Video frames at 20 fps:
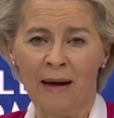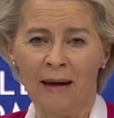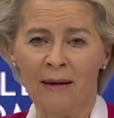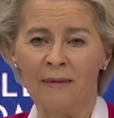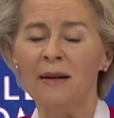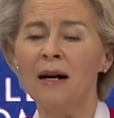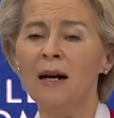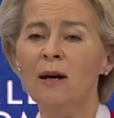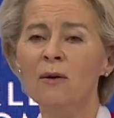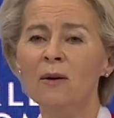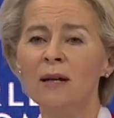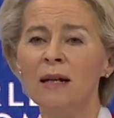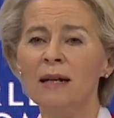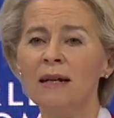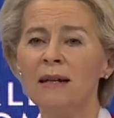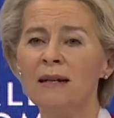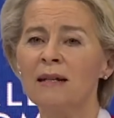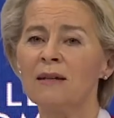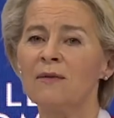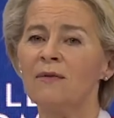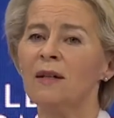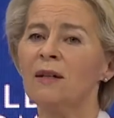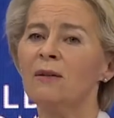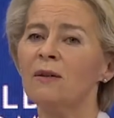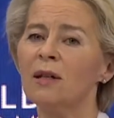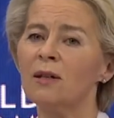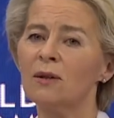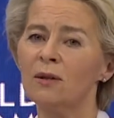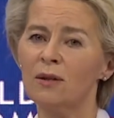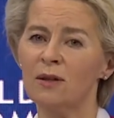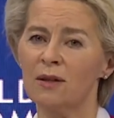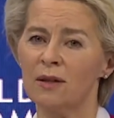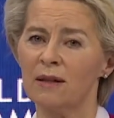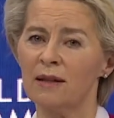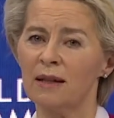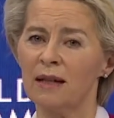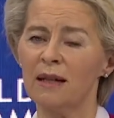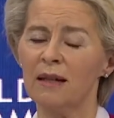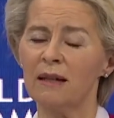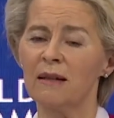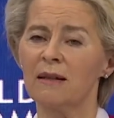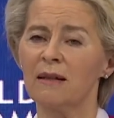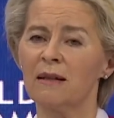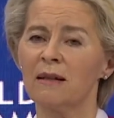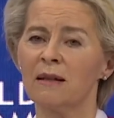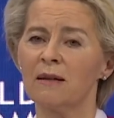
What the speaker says: Now, it is very good that